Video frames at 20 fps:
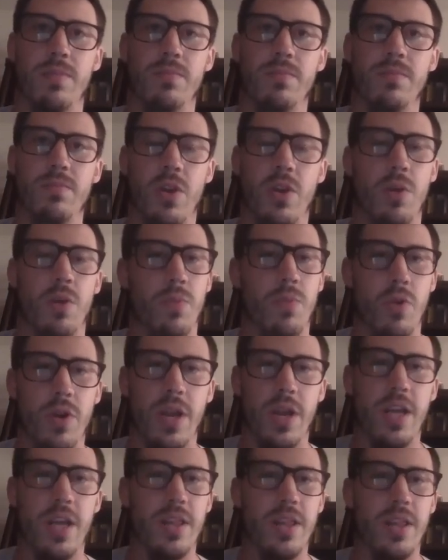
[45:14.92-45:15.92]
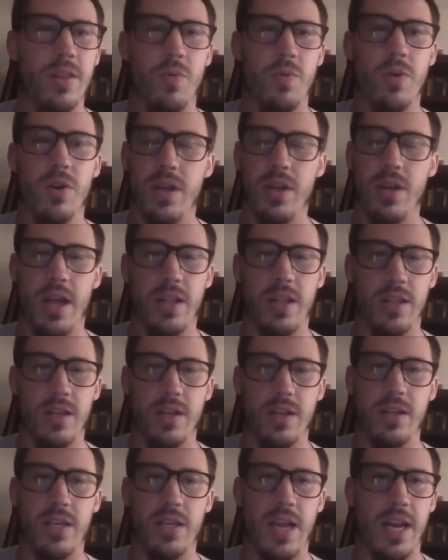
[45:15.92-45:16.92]
you know, put in the work and
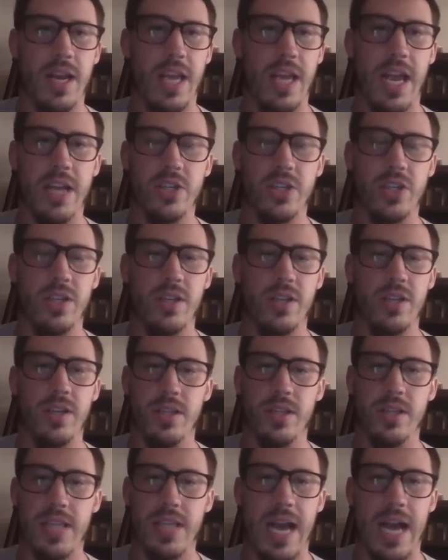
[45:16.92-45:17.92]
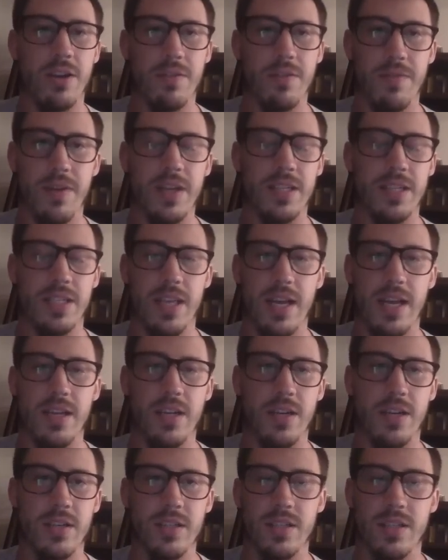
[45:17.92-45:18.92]
the dedication and the sacrifice
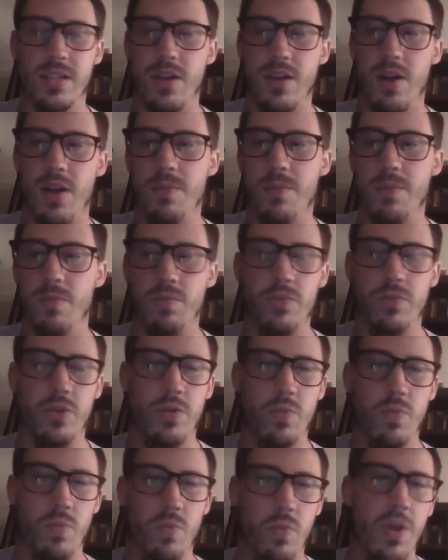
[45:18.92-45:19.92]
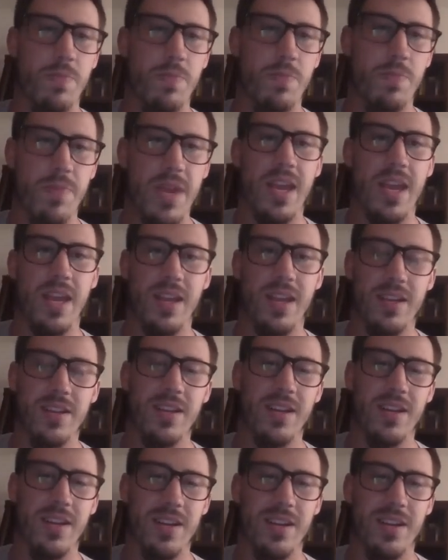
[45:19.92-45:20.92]
that does come with being
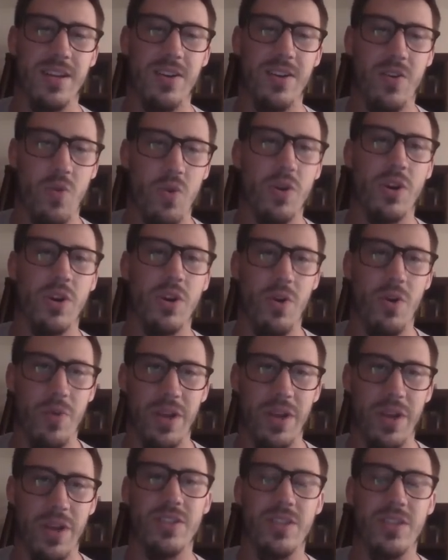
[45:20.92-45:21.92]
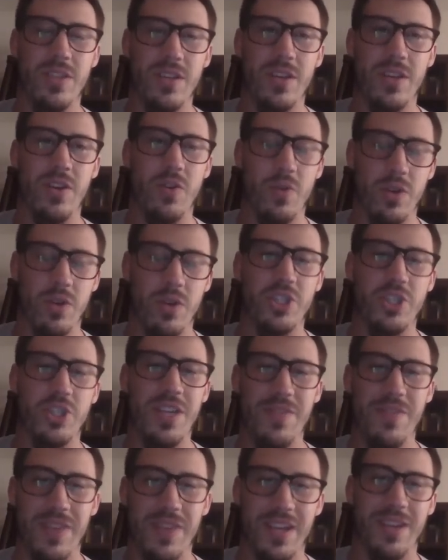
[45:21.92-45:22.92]
or going or
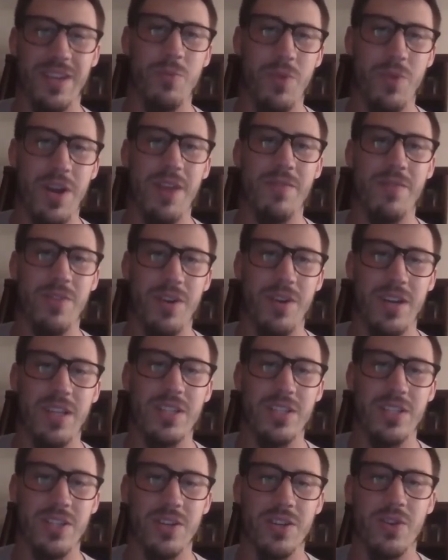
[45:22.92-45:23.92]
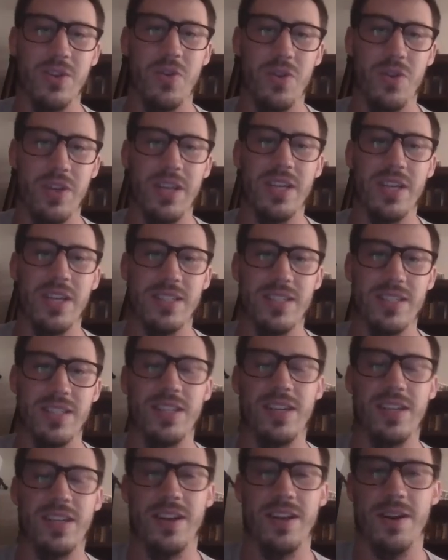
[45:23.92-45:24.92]
achieving whatever it is your goal is,
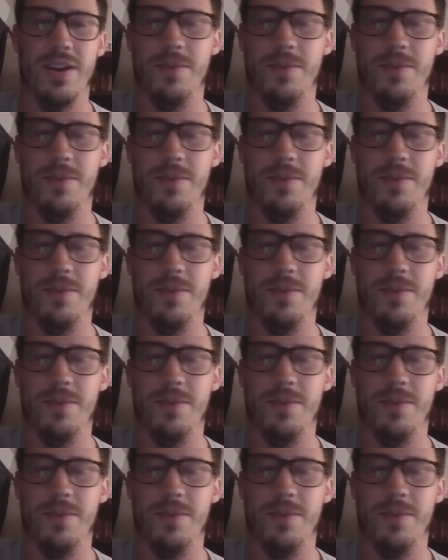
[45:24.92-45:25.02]
you know?